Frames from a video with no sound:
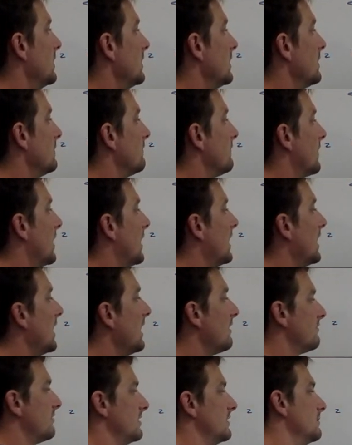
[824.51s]
If I
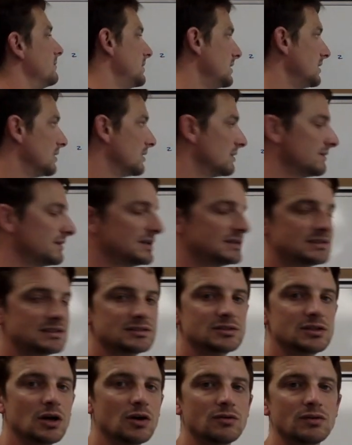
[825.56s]
have him here, this
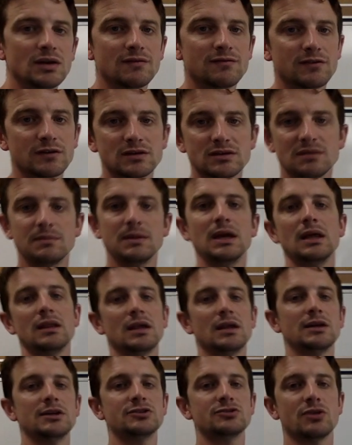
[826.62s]
is no different to me
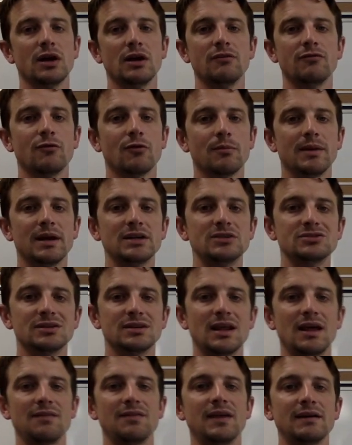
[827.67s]
than a tray formation.
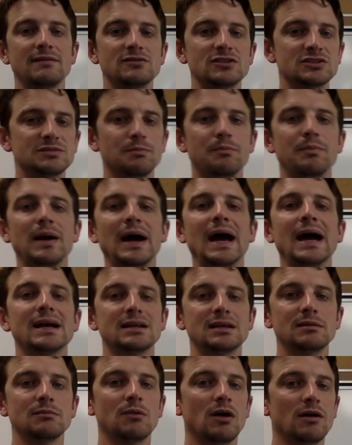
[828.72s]
They've just backed
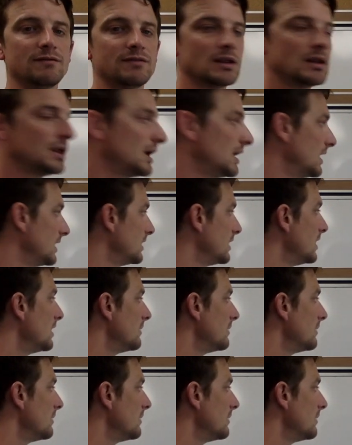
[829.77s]
him off the line.